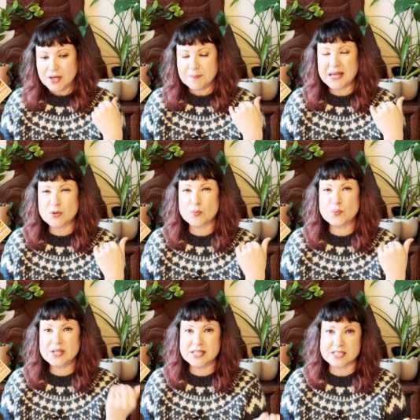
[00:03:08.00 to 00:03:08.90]
Meg
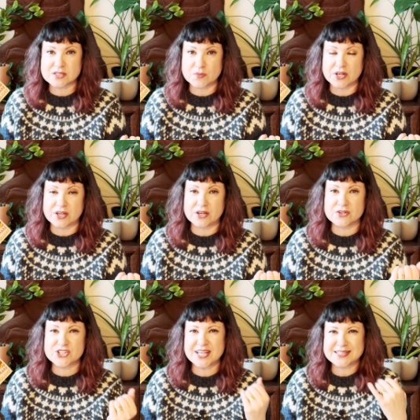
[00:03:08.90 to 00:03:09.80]
really doesn't want to go.
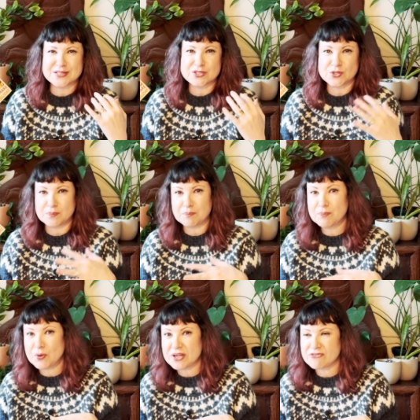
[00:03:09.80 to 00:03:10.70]
She has this new
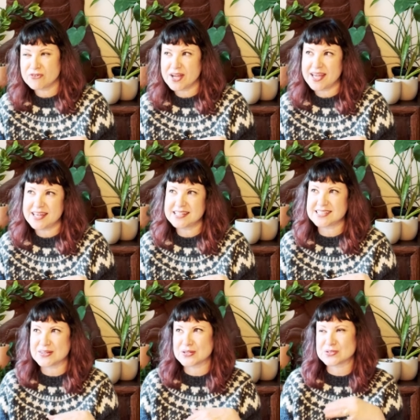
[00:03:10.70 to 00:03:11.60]
boyfriend
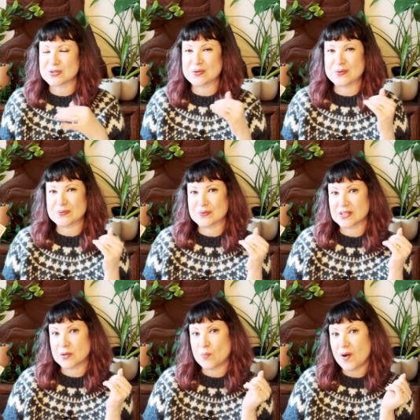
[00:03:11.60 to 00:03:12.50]
and things are going
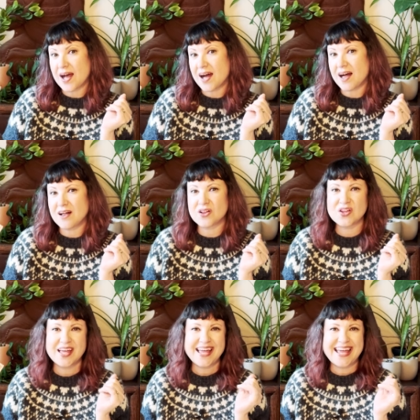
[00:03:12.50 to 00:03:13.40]
really well.
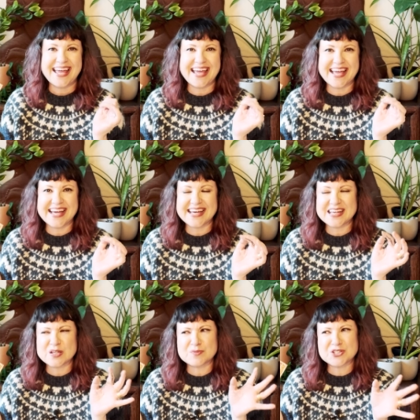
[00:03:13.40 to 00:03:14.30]

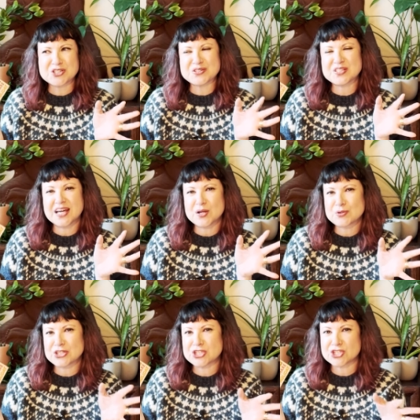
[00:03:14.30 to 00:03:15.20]
And, but she's not
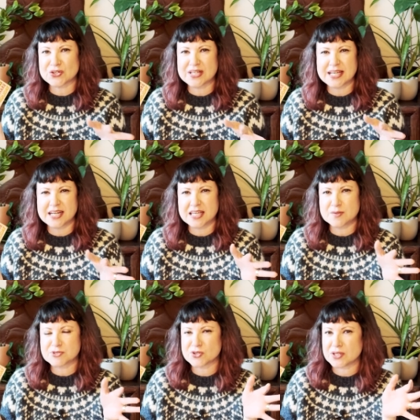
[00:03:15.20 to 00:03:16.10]
really sure. He kind of
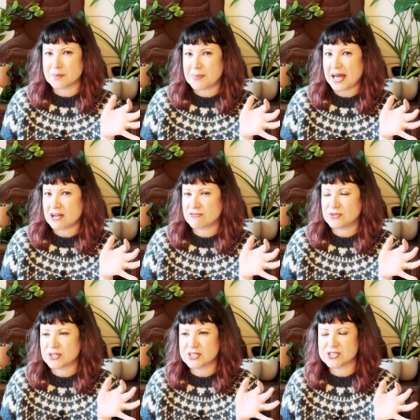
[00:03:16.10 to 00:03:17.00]
keeps her on the back
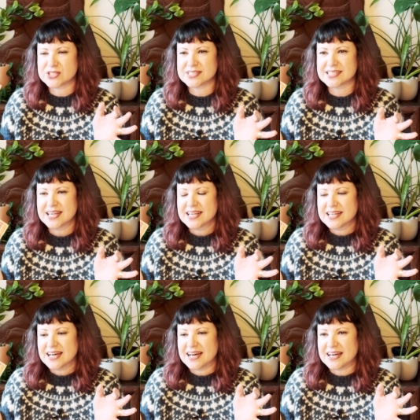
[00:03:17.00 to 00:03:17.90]
foot and she's,
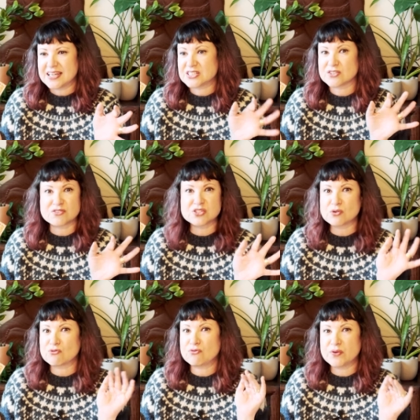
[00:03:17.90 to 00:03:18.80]
uh, it's a
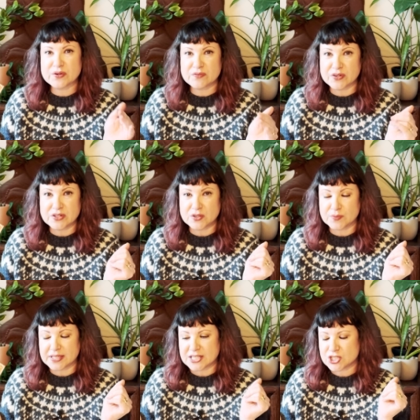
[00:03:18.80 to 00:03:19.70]
still very, very new
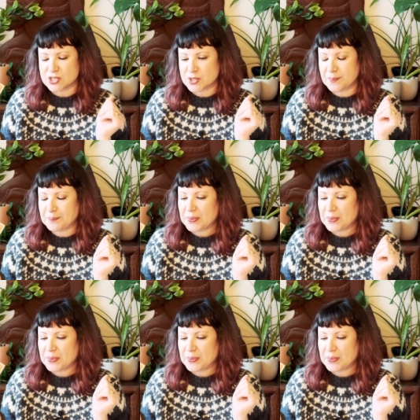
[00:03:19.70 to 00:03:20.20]
relationship